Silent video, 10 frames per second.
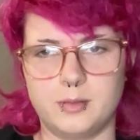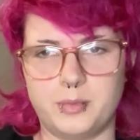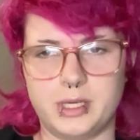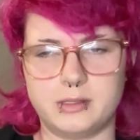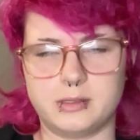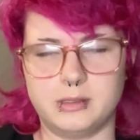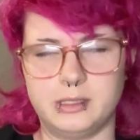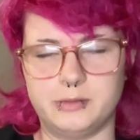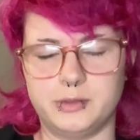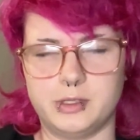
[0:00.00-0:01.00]
base
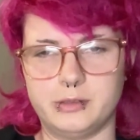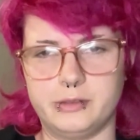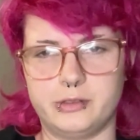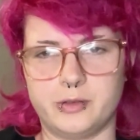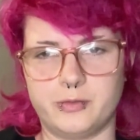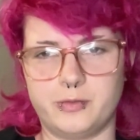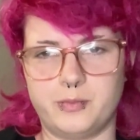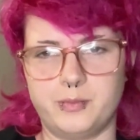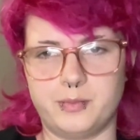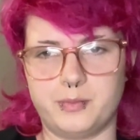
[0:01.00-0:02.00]
level knowledge of
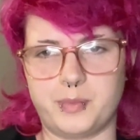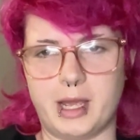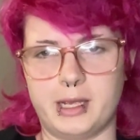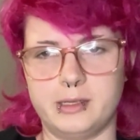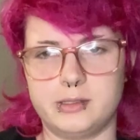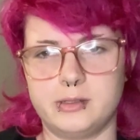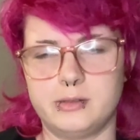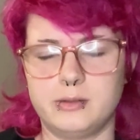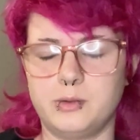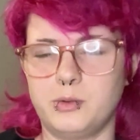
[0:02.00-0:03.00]
paint
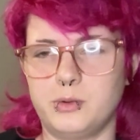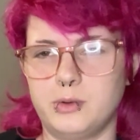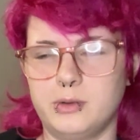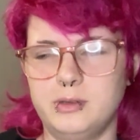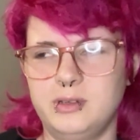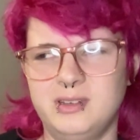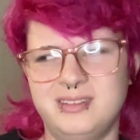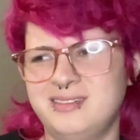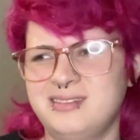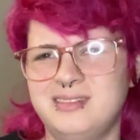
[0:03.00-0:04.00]
or
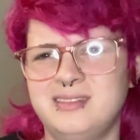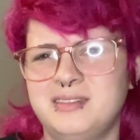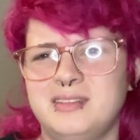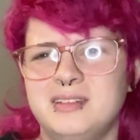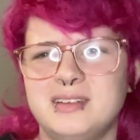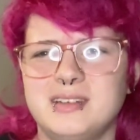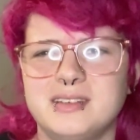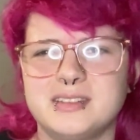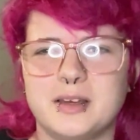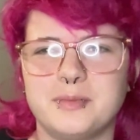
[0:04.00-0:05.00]

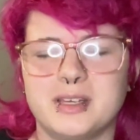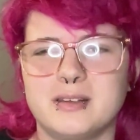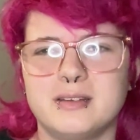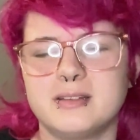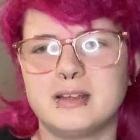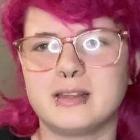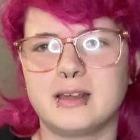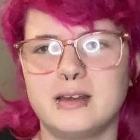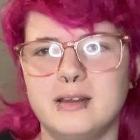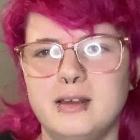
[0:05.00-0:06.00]
something like
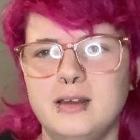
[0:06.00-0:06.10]
that.